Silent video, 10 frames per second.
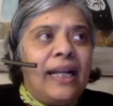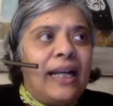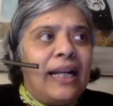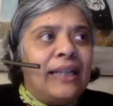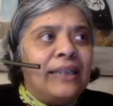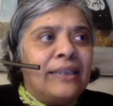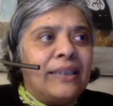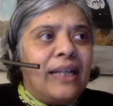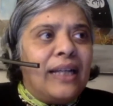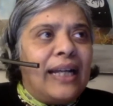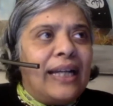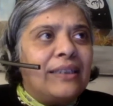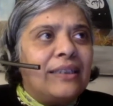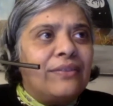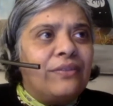And I had
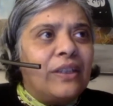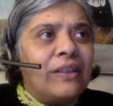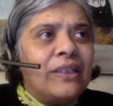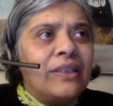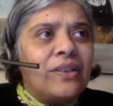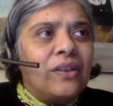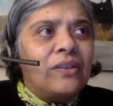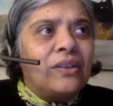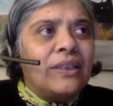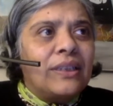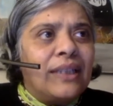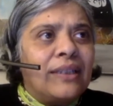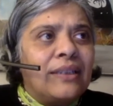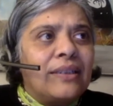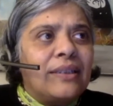this very strong
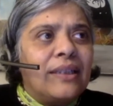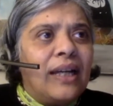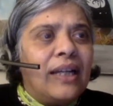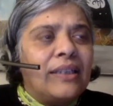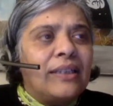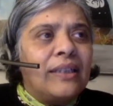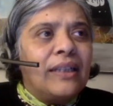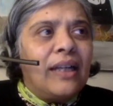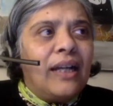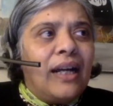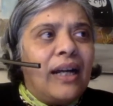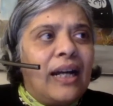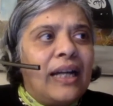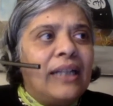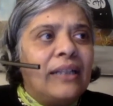sense that
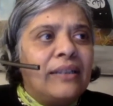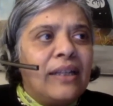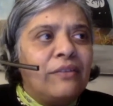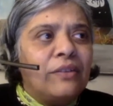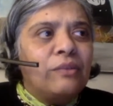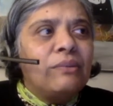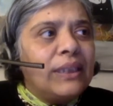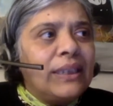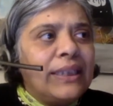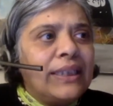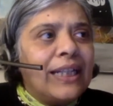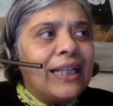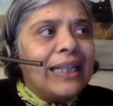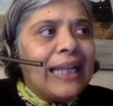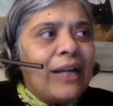I had never really
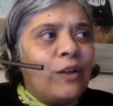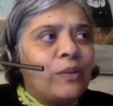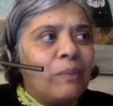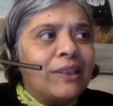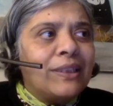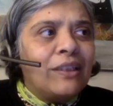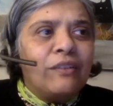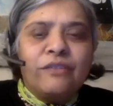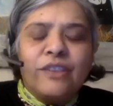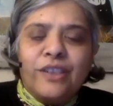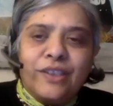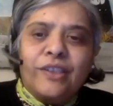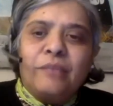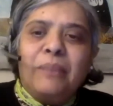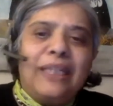allowed myself just
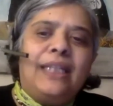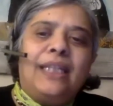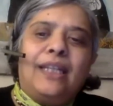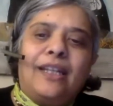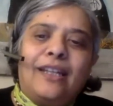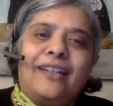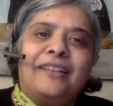to be here.